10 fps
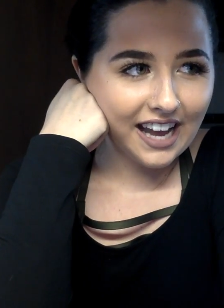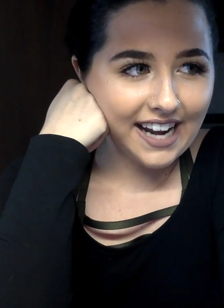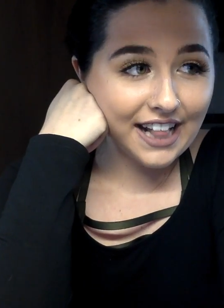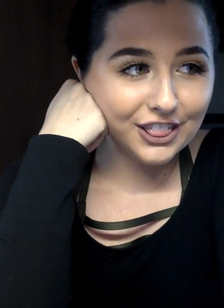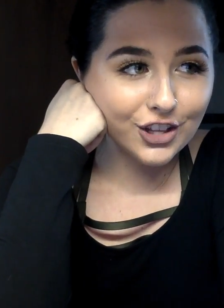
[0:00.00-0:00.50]

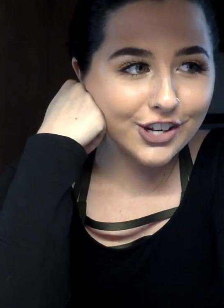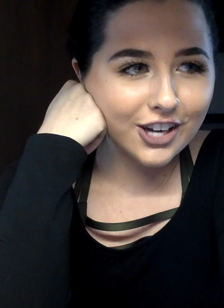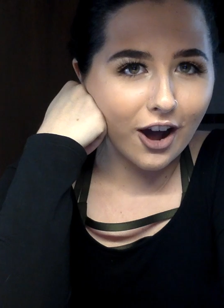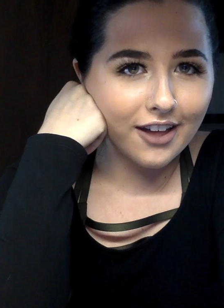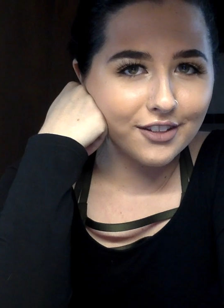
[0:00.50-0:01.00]
And I
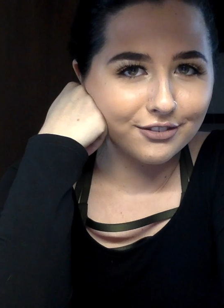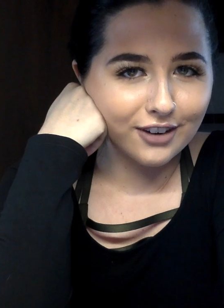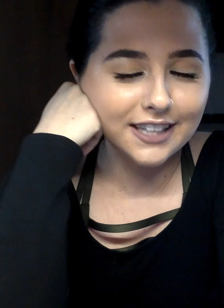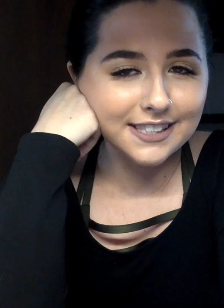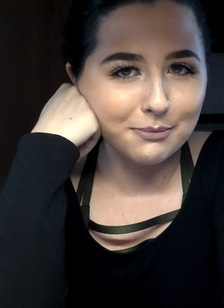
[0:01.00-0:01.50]
look on the
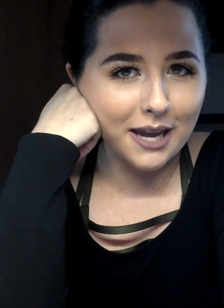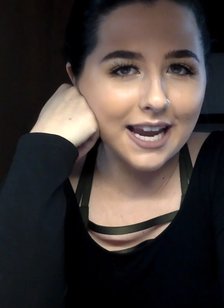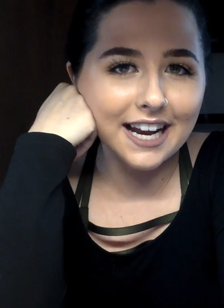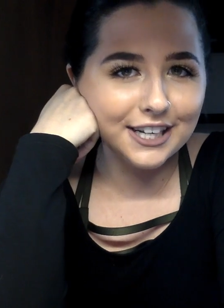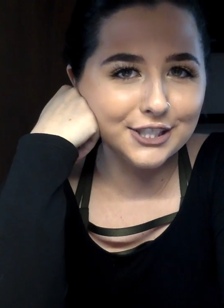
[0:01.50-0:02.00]
front
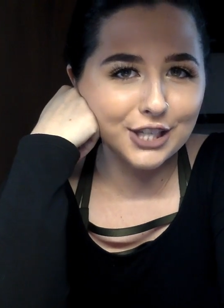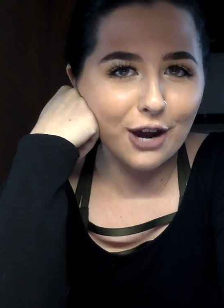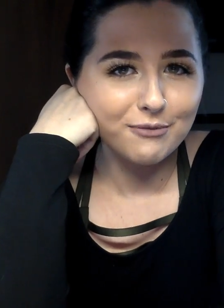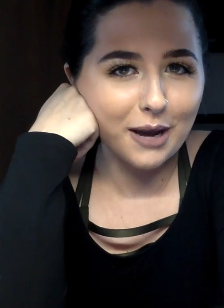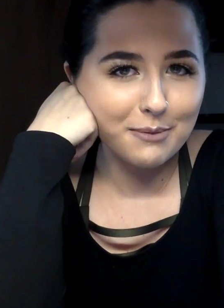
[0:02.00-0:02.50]
page
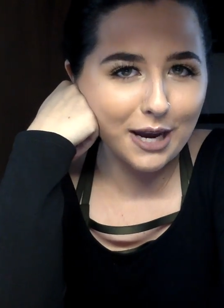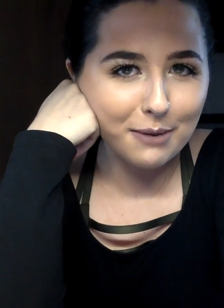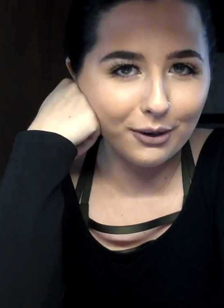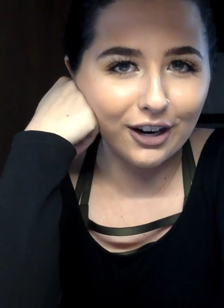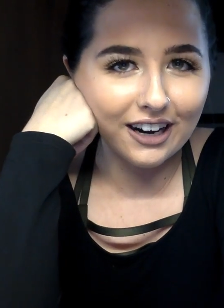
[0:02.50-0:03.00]
of my
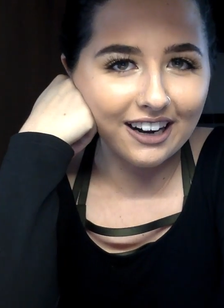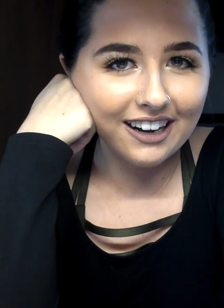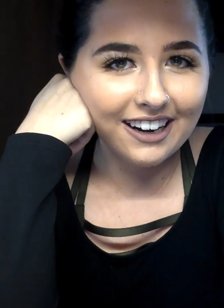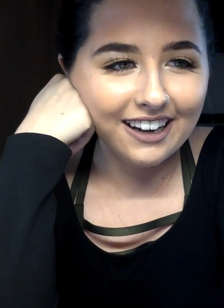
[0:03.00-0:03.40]
paper,